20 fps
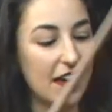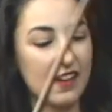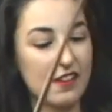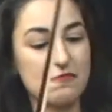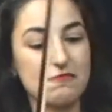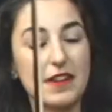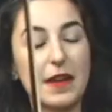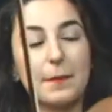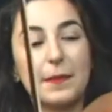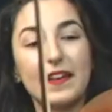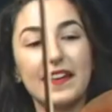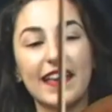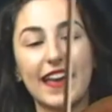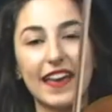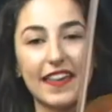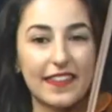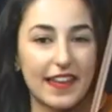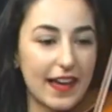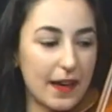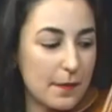
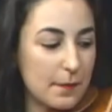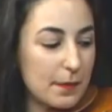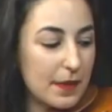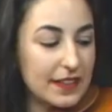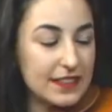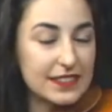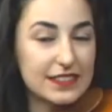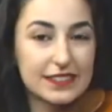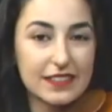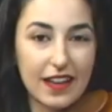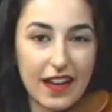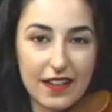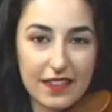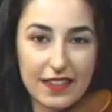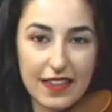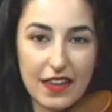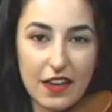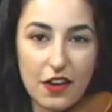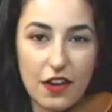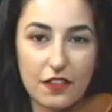replicate that by
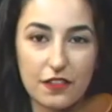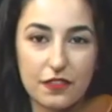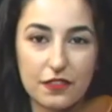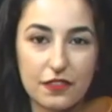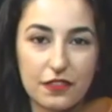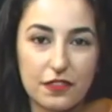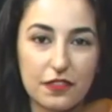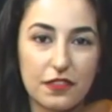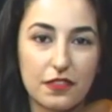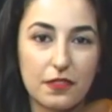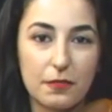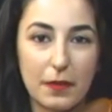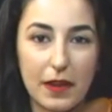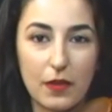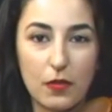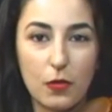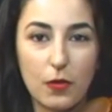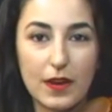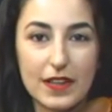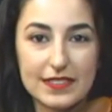starting off by
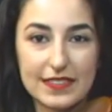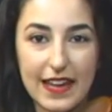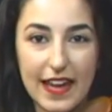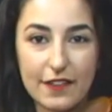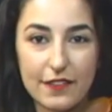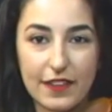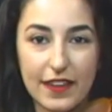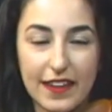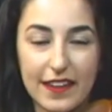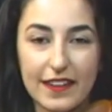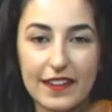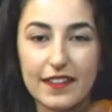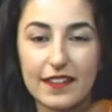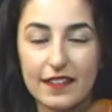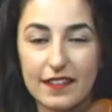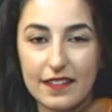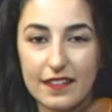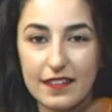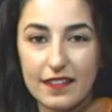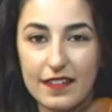always having
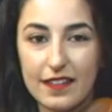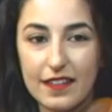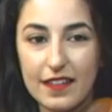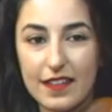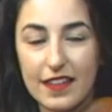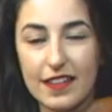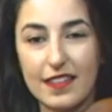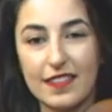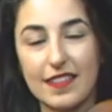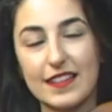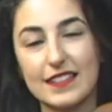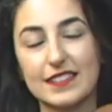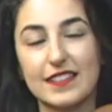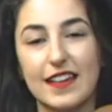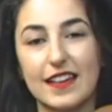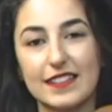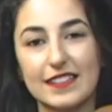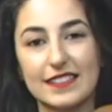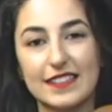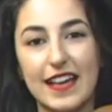these
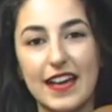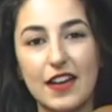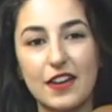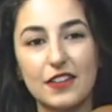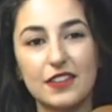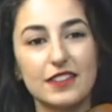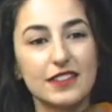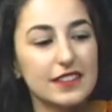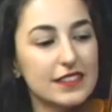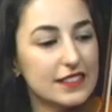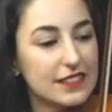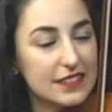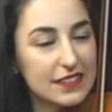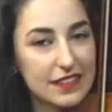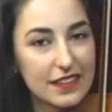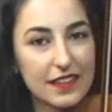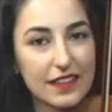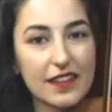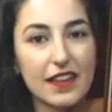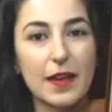nice sounds
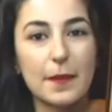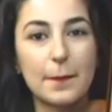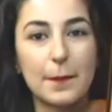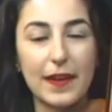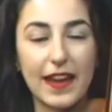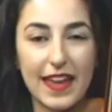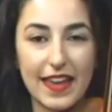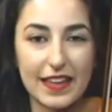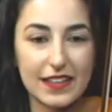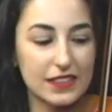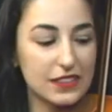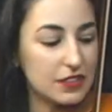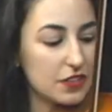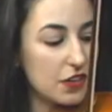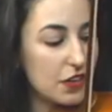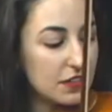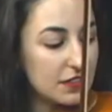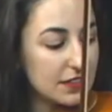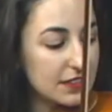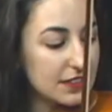and playing
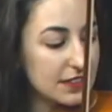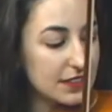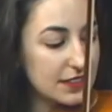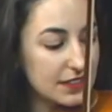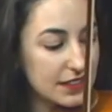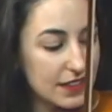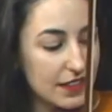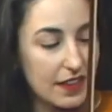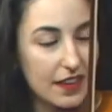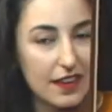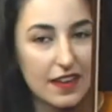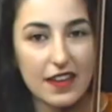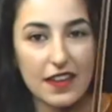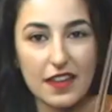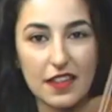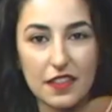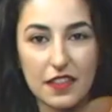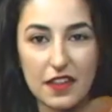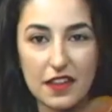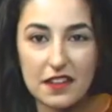songs
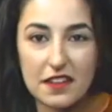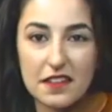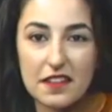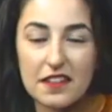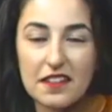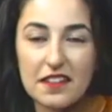that